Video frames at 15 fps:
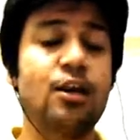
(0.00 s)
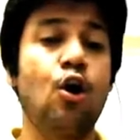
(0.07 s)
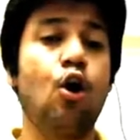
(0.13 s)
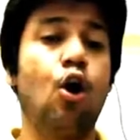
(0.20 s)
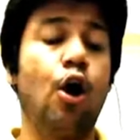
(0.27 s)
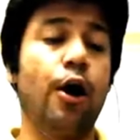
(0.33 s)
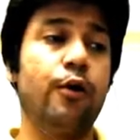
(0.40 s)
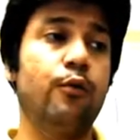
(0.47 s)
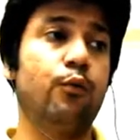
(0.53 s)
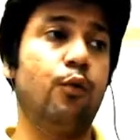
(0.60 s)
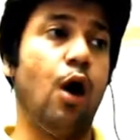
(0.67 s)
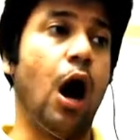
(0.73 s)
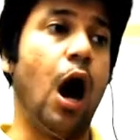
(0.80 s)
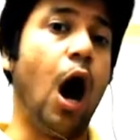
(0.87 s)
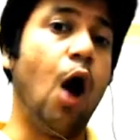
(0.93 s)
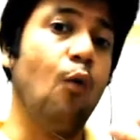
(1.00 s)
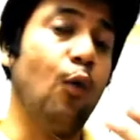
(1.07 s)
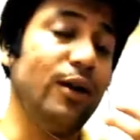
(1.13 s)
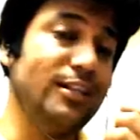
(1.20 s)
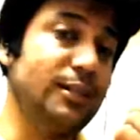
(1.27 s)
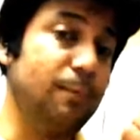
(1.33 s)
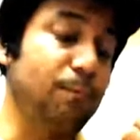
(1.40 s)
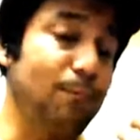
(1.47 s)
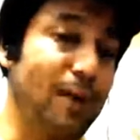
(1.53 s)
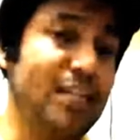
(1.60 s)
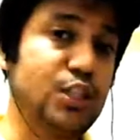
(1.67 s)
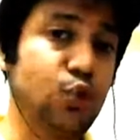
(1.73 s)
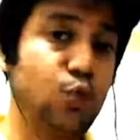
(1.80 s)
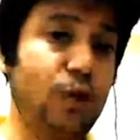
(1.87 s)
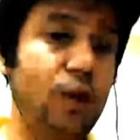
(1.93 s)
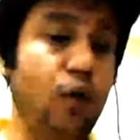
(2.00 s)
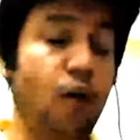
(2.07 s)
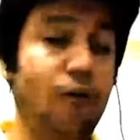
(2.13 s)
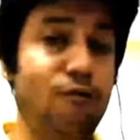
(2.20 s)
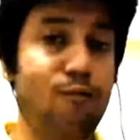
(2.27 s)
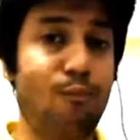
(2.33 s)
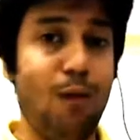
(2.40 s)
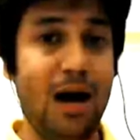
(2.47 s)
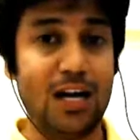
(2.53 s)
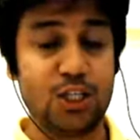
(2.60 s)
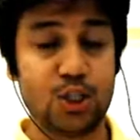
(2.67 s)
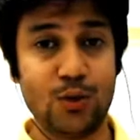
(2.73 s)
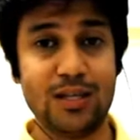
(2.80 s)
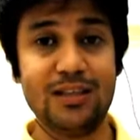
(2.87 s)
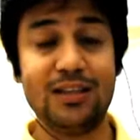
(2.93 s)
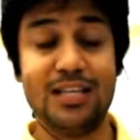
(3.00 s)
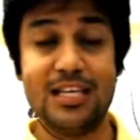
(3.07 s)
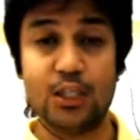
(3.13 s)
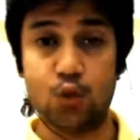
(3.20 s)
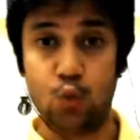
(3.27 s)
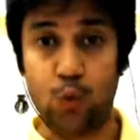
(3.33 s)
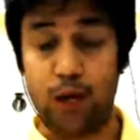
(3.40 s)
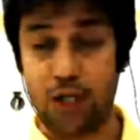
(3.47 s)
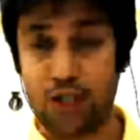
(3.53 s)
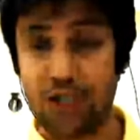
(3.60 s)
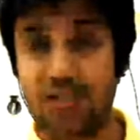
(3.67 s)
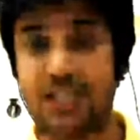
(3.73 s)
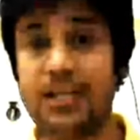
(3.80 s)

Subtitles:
on what is the best way of mastering these questions